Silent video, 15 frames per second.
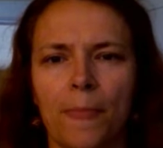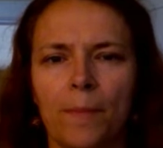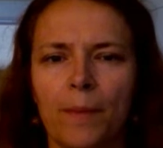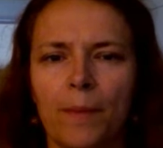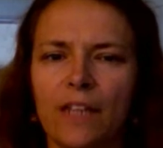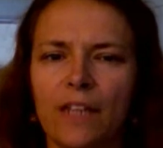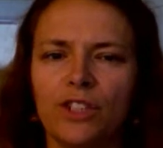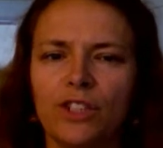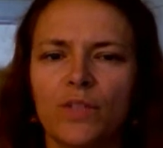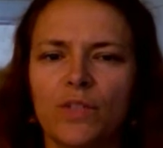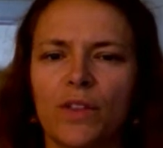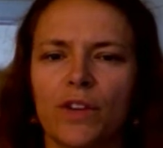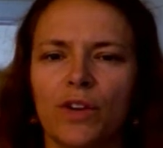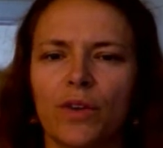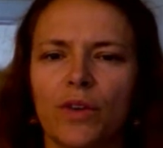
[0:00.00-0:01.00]
pages
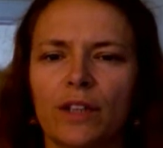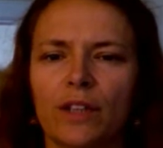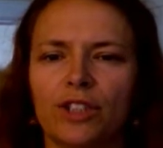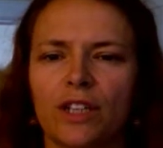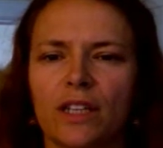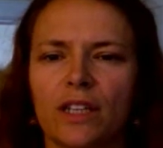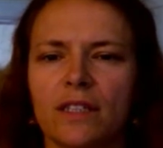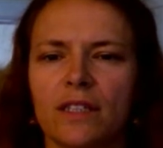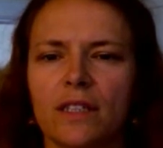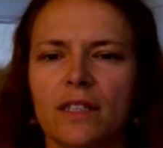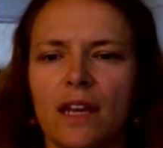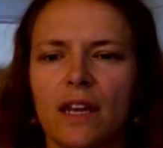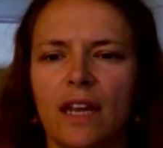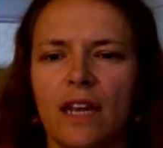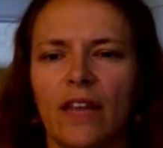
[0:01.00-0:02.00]
with corrections
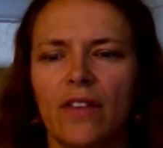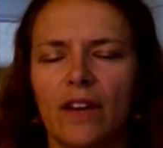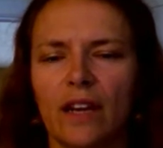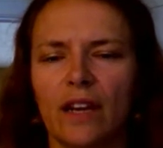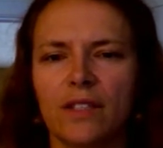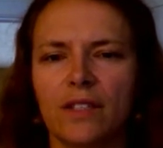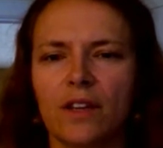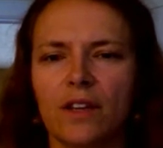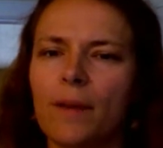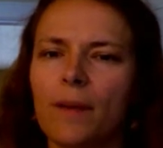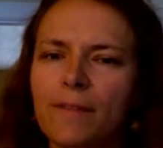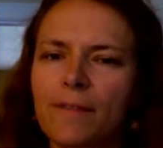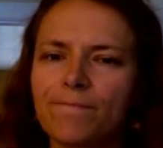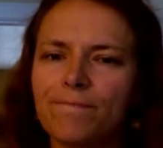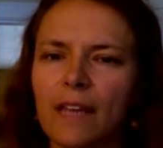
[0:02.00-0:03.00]
in the next little
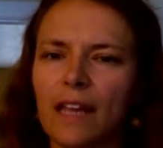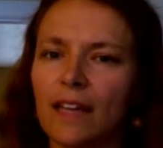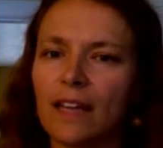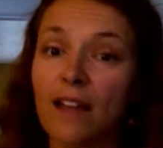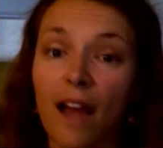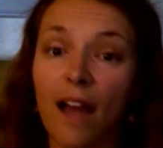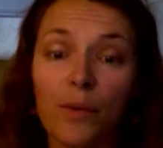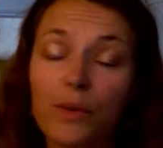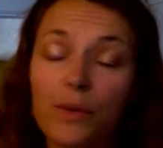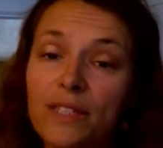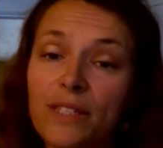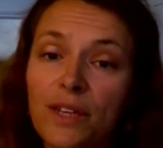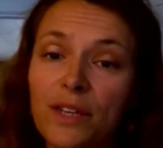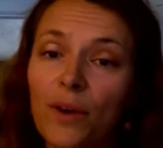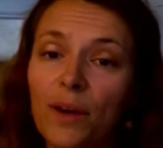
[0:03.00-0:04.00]
bit, and I will
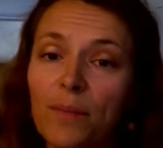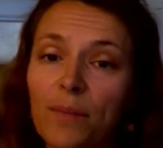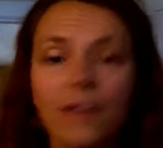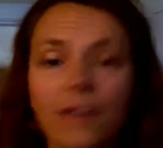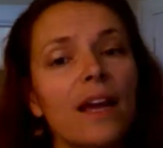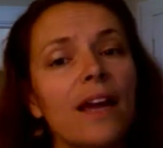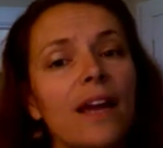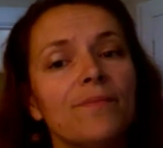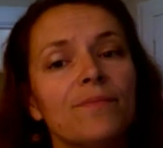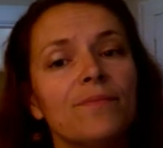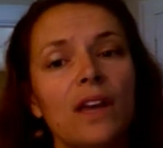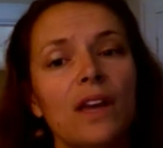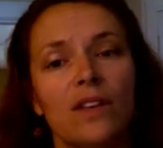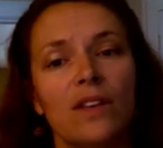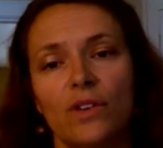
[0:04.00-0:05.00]
see you on Monday.
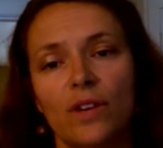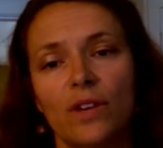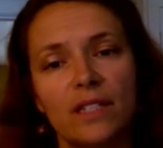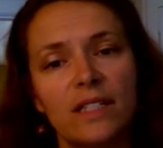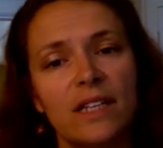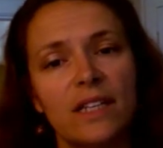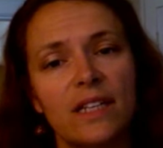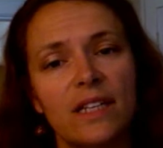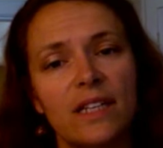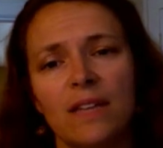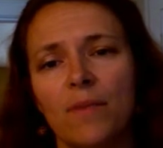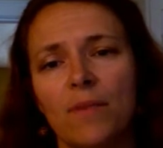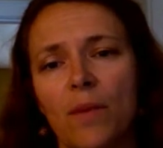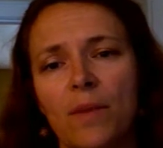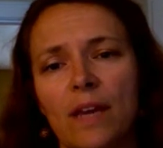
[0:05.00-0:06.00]
Don't hesitate to
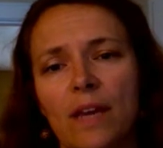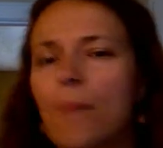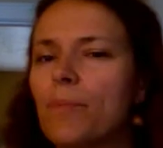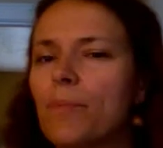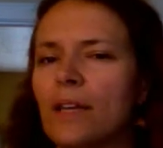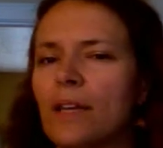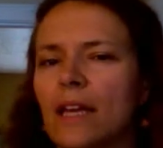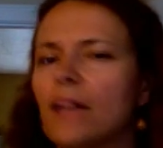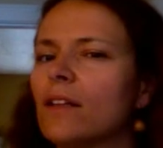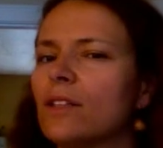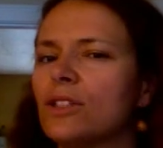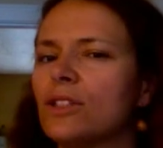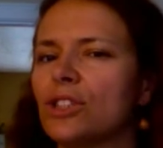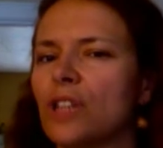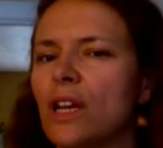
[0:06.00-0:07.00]
email me at
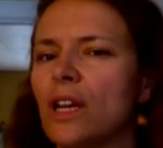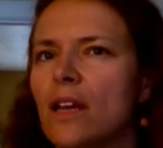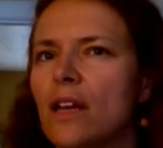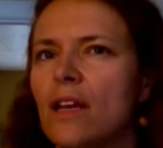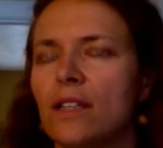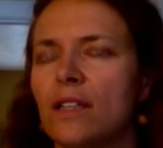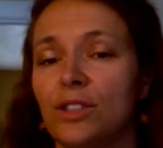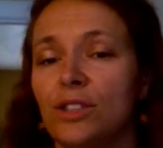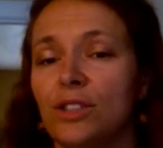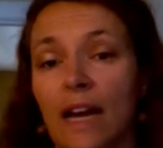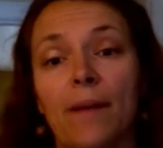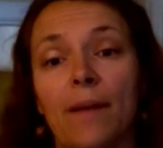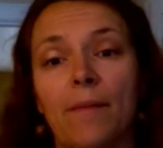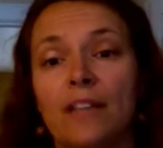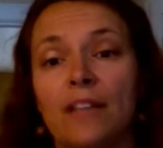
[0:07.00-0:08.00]

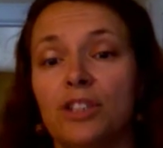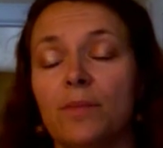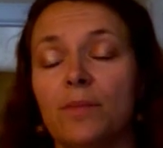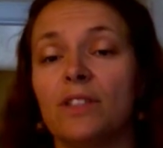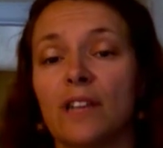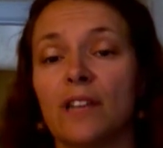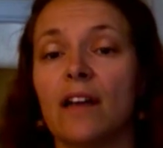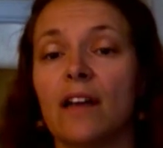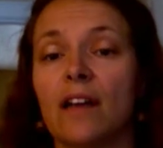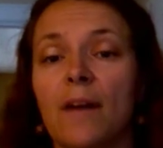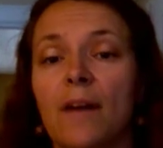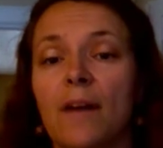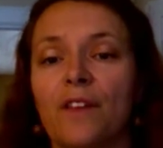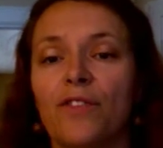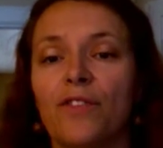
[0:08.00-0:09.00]

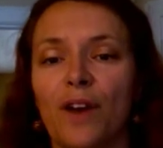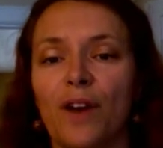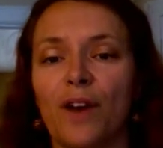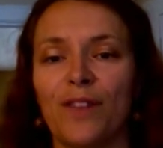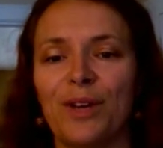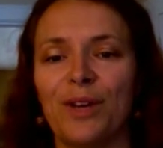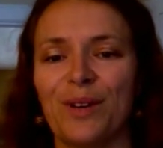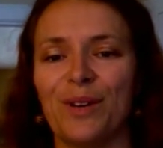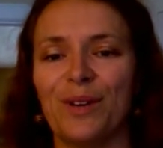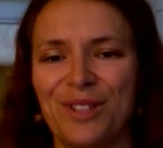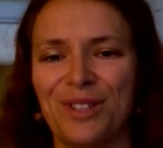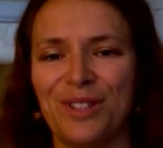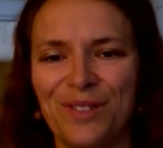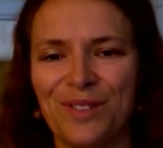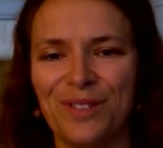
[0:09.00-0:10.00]
blinenglish@gmail.com if you have any
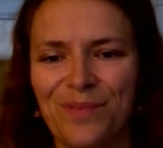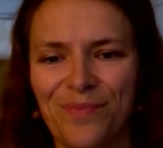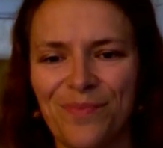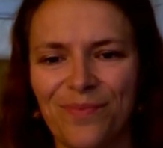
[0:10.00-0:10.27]
questions.